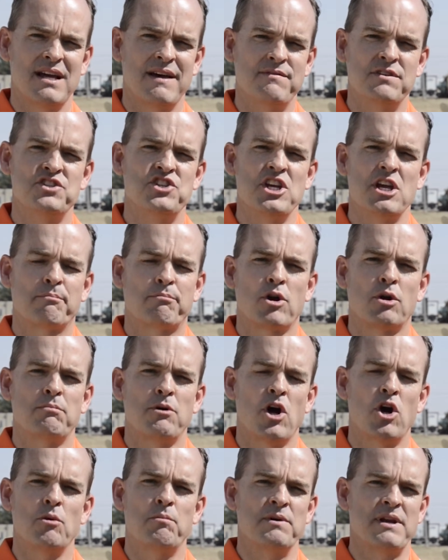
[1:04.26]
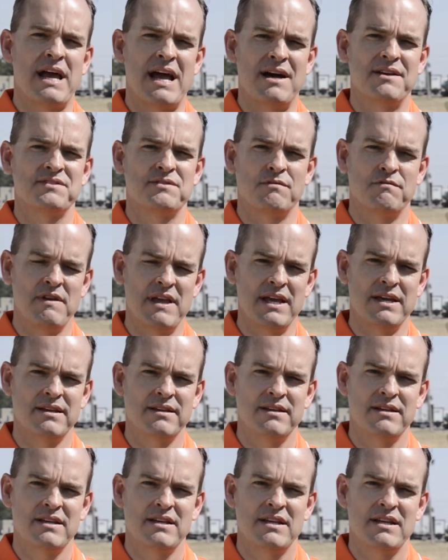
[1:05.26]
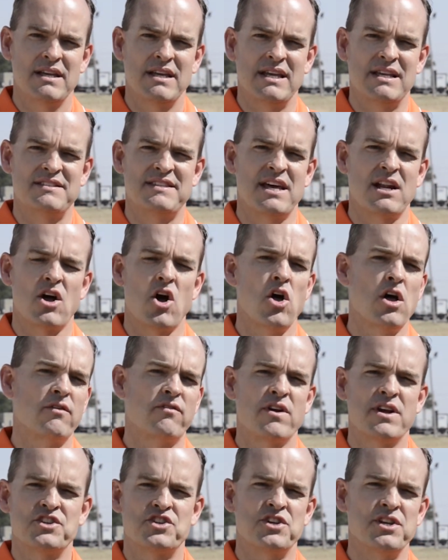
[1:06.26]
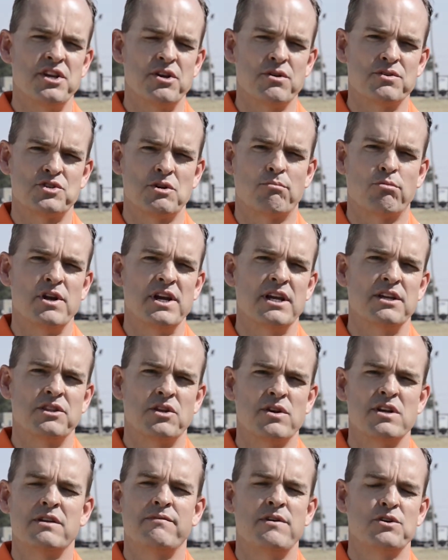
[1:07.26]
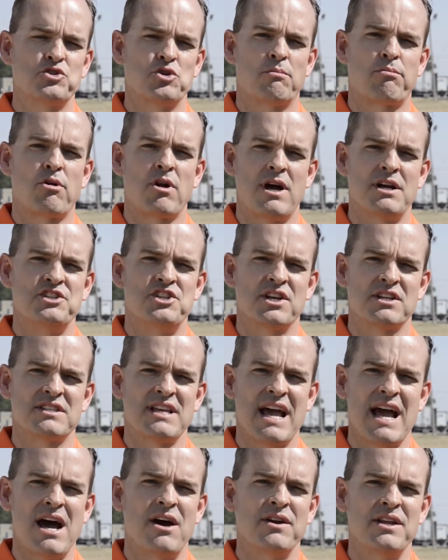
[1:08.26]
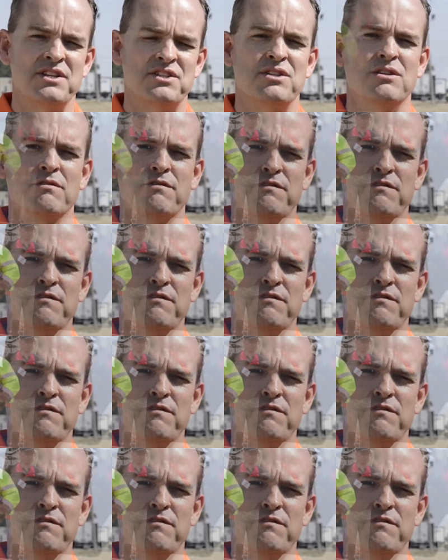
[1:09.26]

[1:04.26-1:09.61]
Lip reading: of the Geoprobe Open House event is that all of our engineers are bringing their individual projects out into the